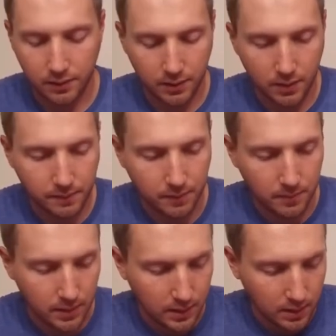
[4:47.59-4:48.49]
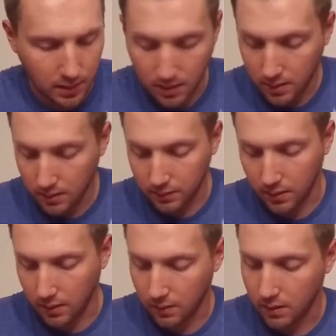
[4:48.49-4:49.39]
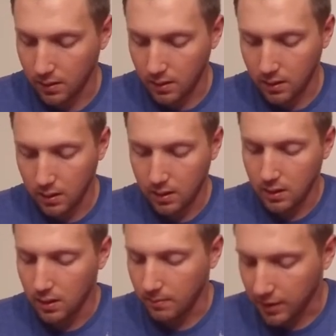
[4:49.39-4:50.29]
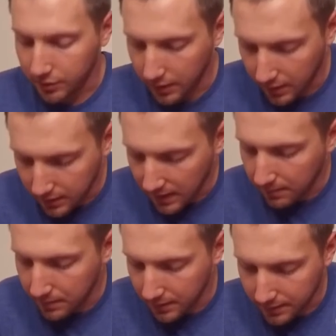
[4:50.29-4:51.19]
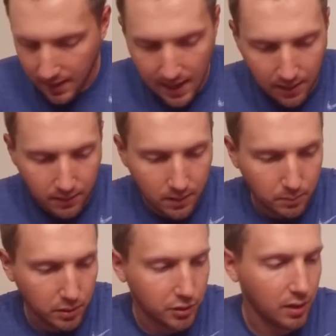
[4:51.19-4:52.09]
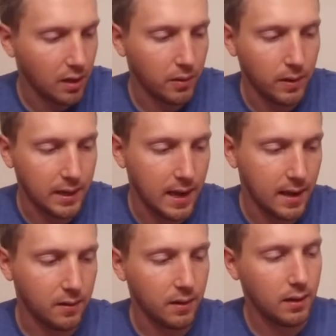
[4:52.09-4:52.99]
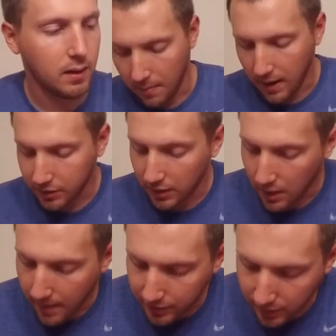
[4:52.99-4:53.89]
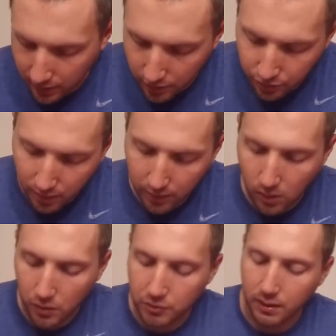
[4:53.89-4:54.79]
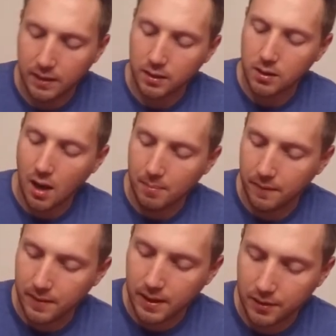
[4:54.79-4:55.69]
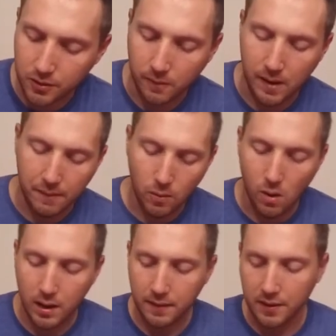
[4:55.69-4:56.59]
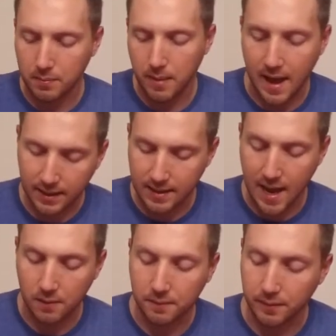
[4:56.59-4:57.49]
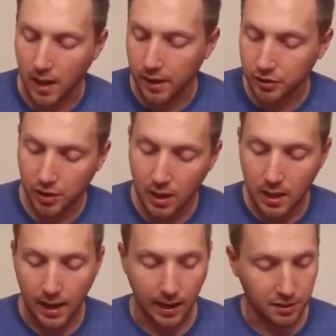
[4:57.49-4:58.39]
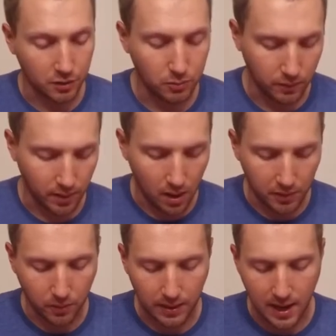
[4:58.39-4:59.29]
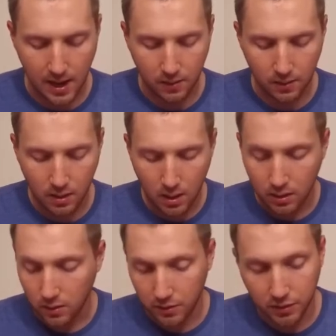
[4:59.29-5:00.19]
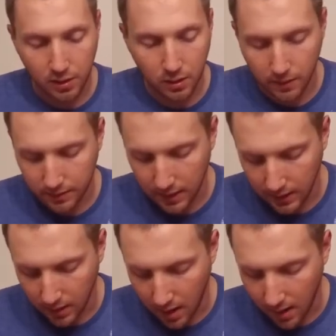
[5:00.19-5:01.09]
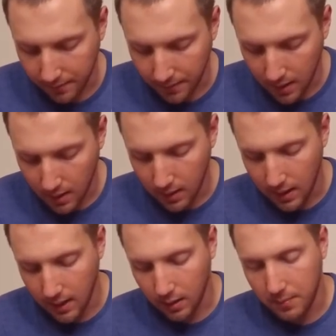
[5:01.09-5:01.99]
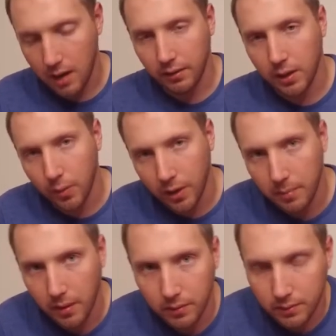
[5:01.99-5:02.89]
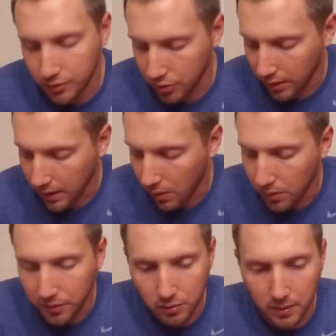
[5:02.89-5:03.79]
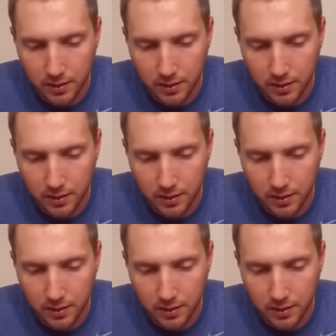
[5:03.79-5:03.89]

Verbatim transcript: is good for me. So I'm actually going to tape this down, push it all the way down. I'm actually going to drill the holes right at the top of this. So if I ever wanted this back down flush, I can just move it all the way down. Of course, you can always take it off. And I'm not really worried about drilling holes through my